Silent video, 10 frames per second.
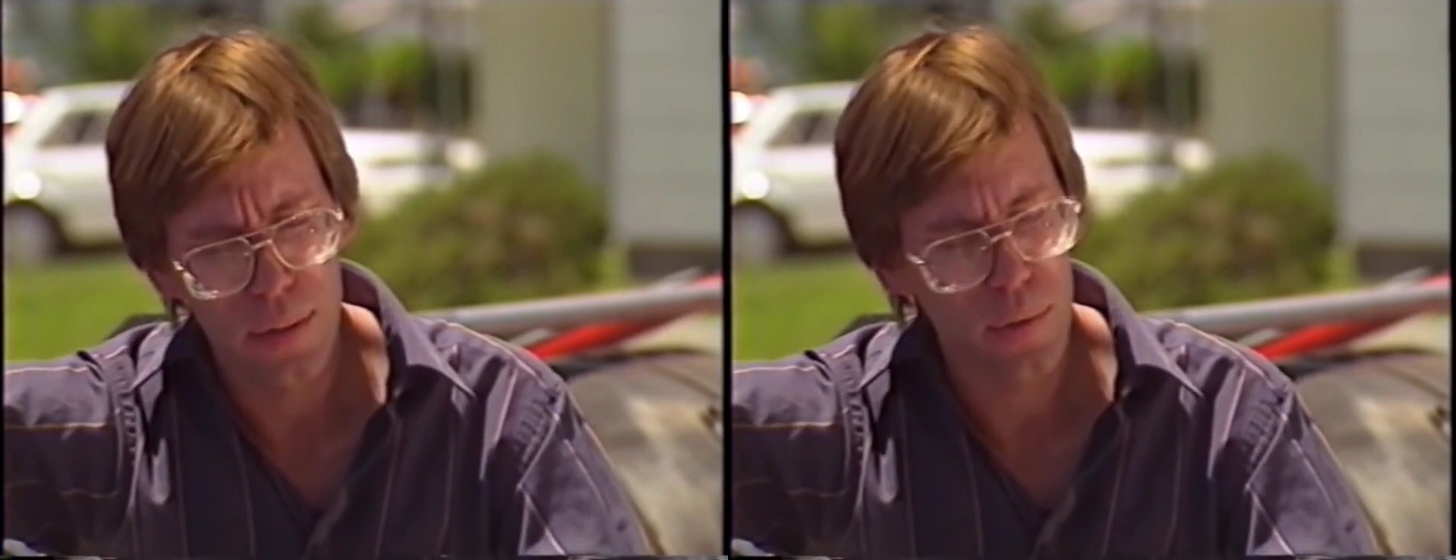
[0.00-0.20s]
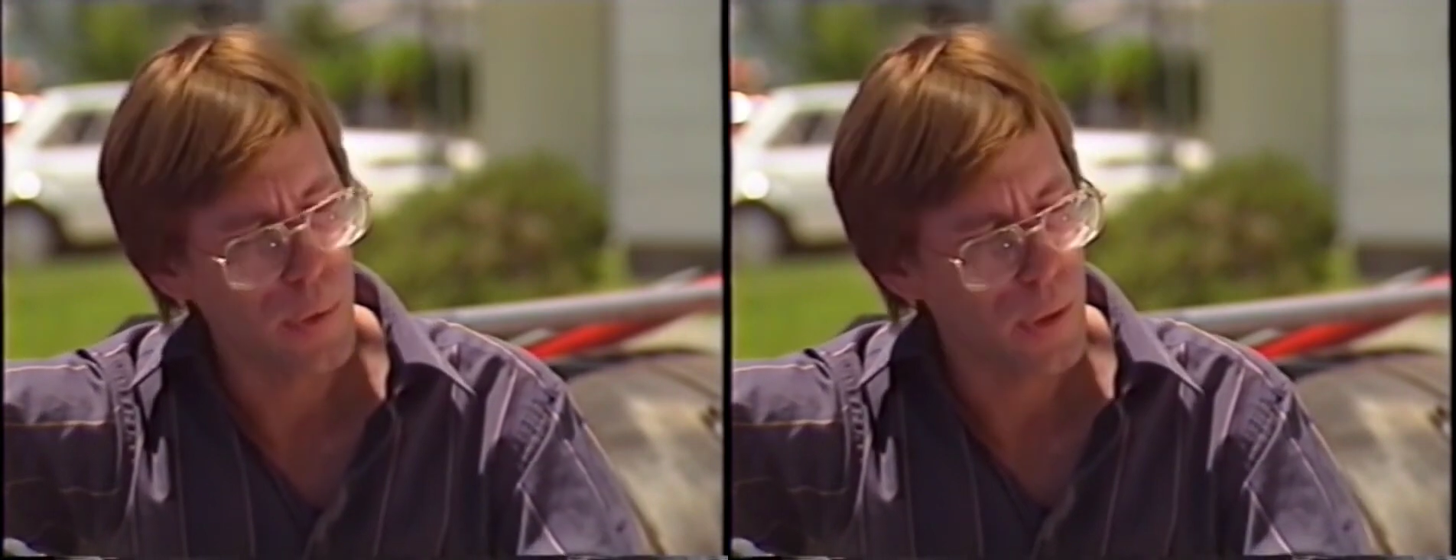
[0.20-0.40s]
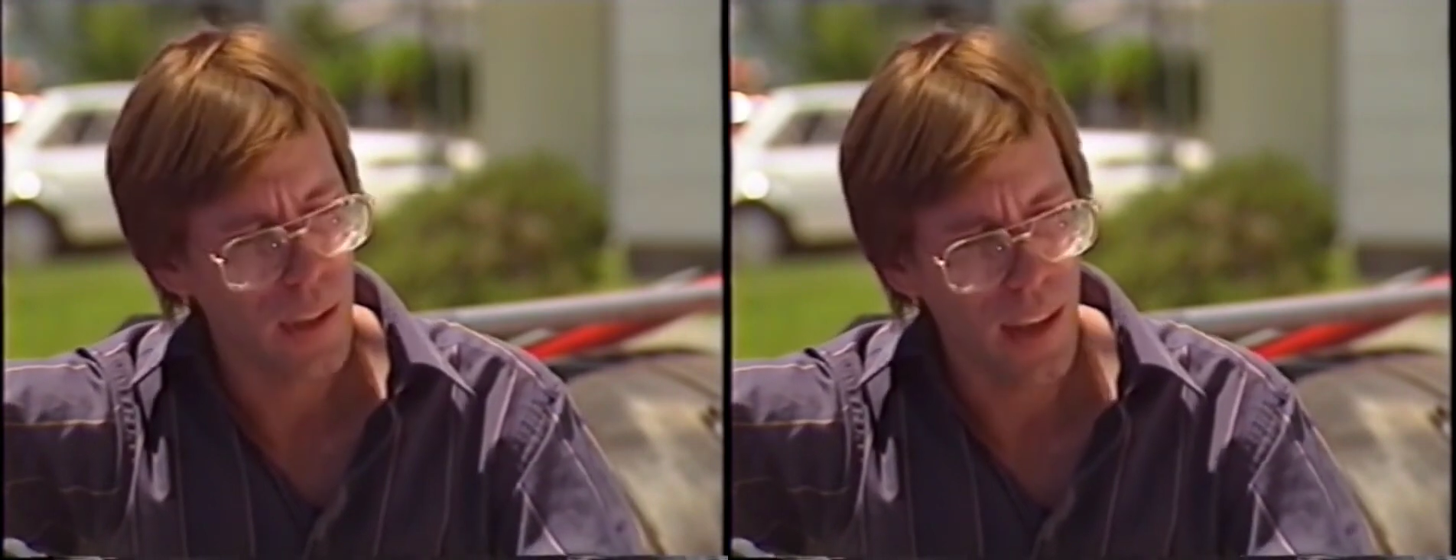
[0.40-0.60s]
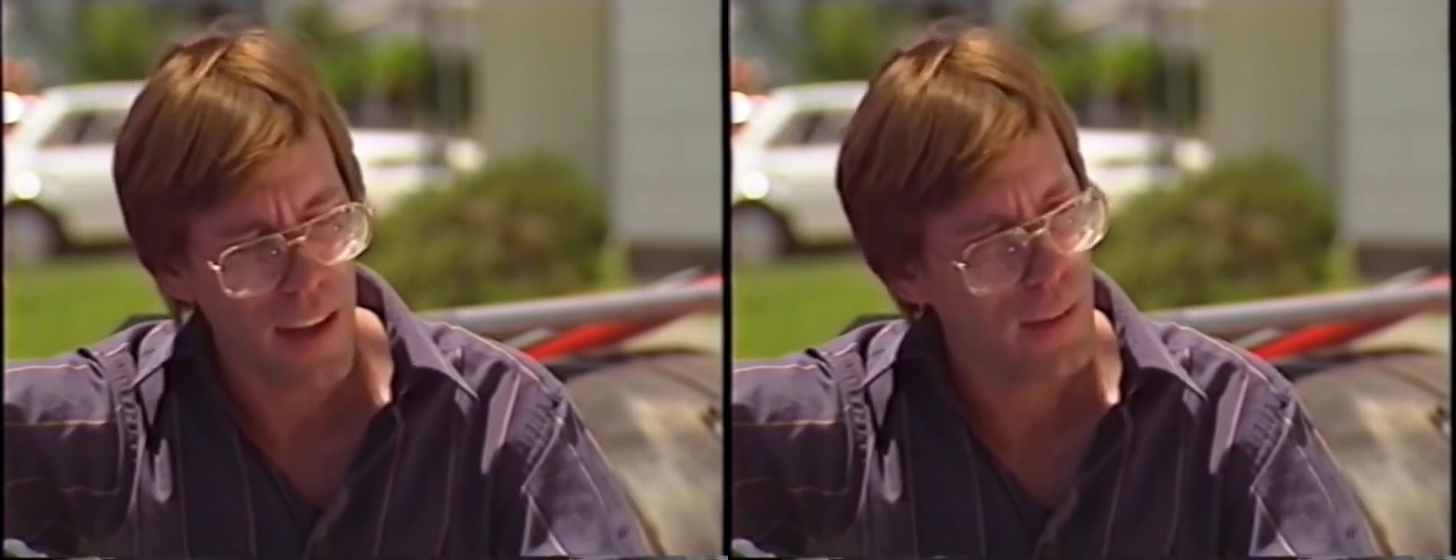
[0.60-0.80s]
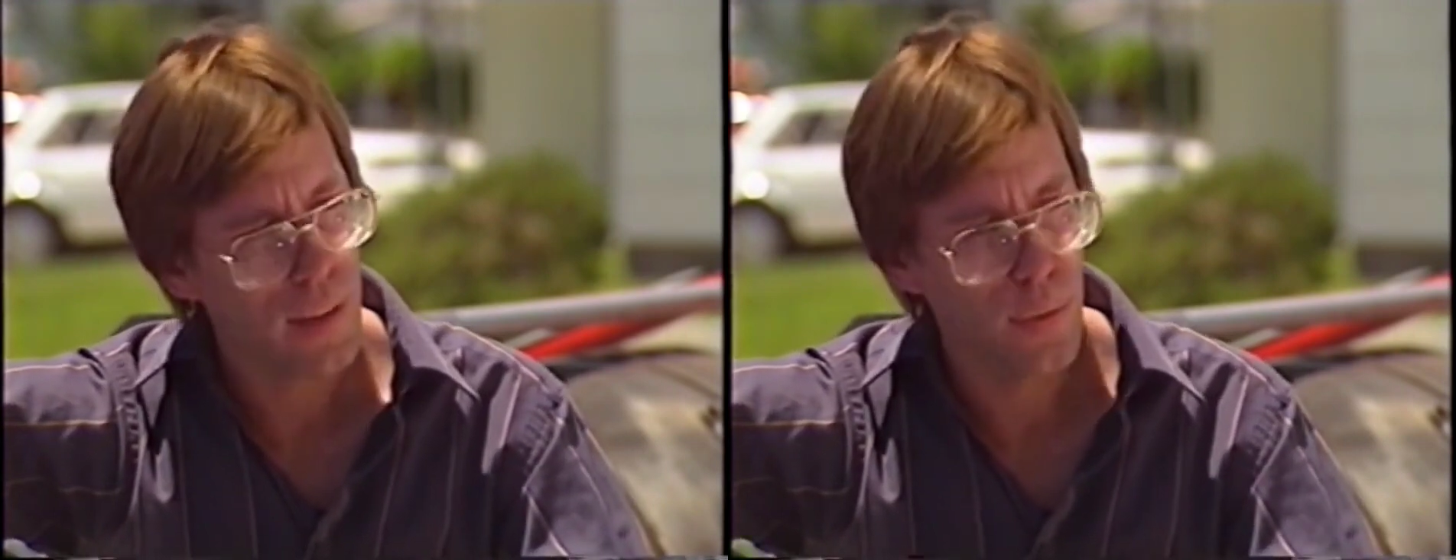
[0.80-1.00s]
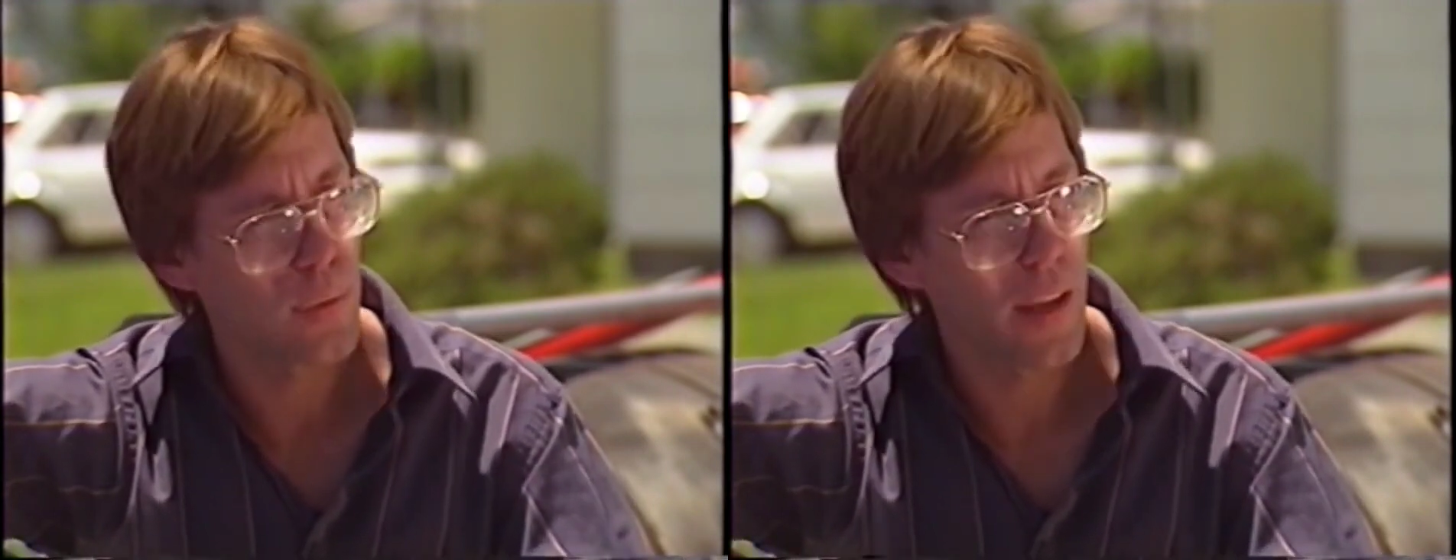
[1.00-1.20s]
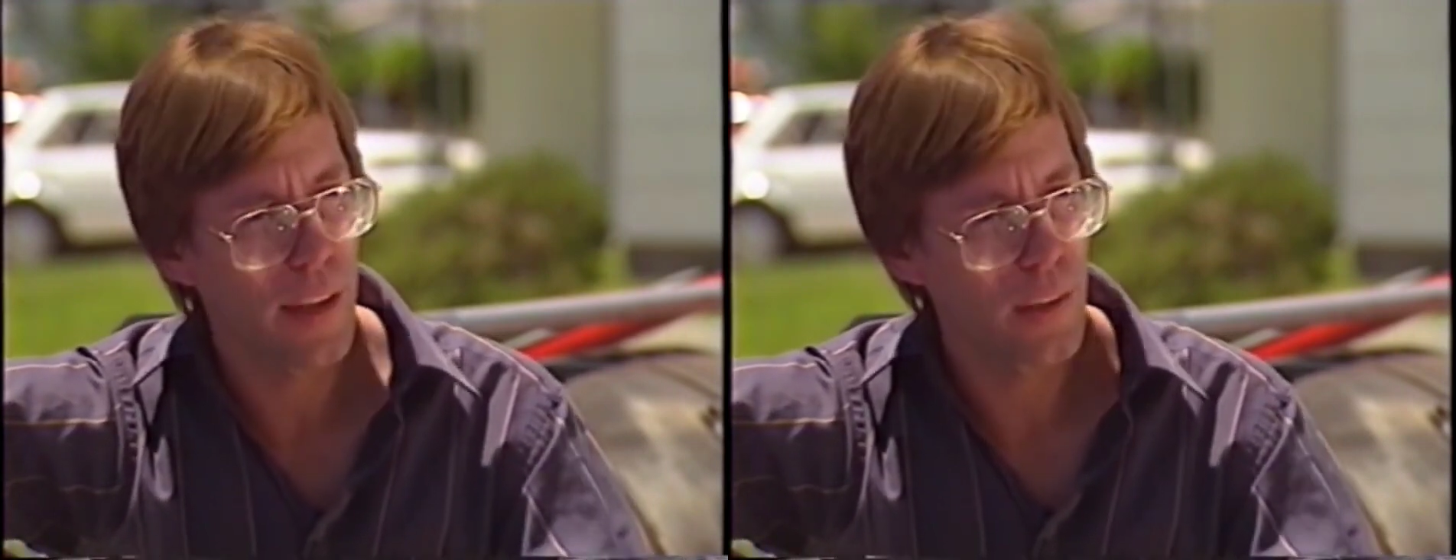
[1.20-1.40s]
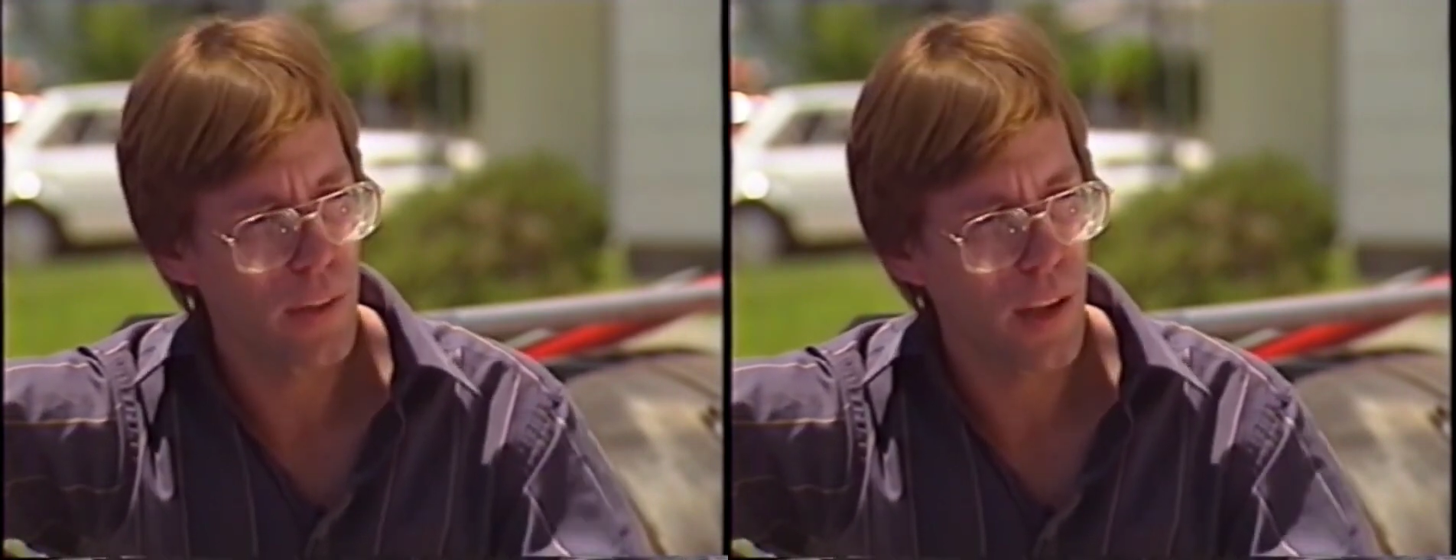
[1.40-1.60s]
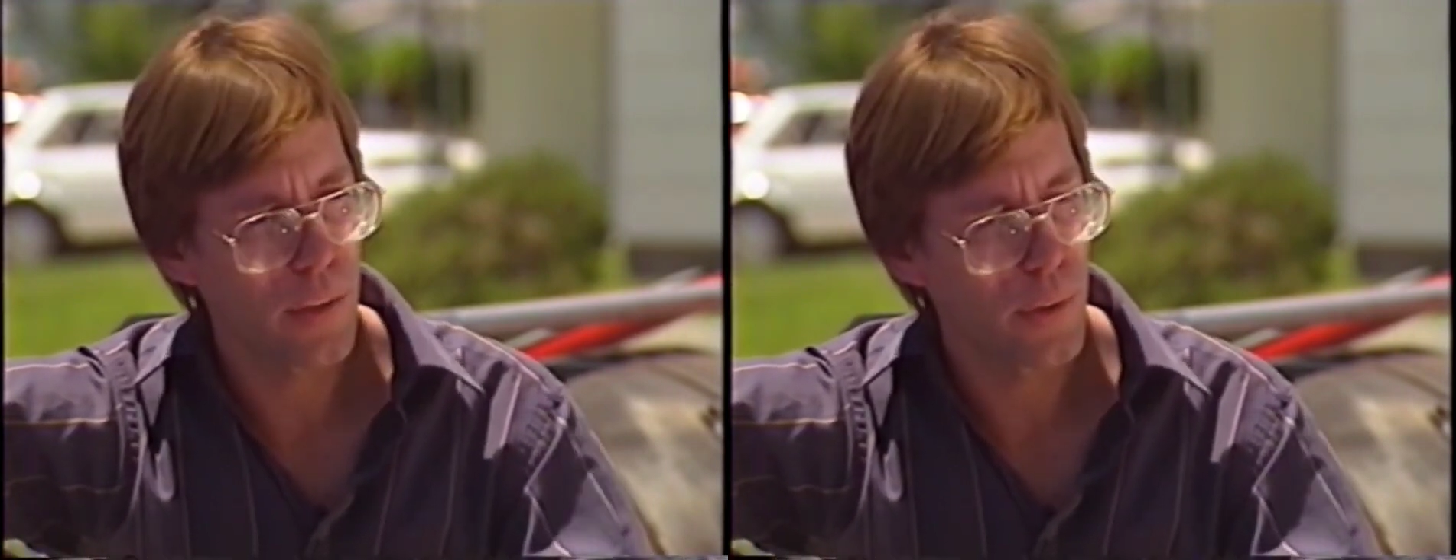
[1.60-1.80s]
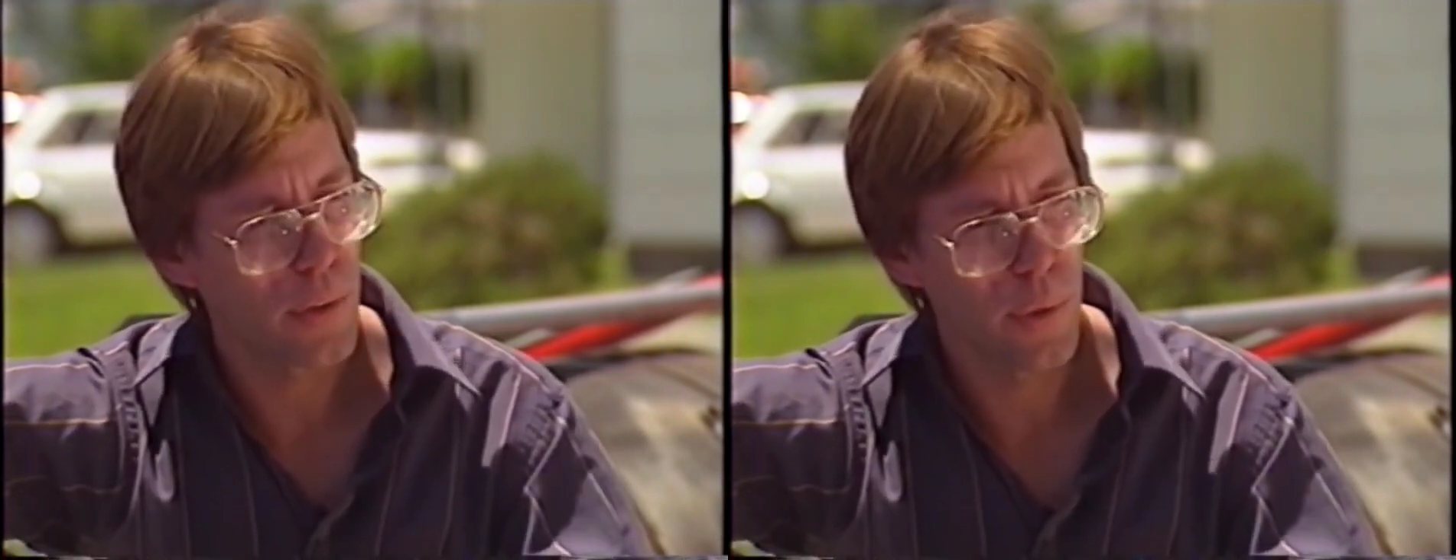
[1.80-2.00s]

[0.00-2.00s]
this is your classic flying saucer,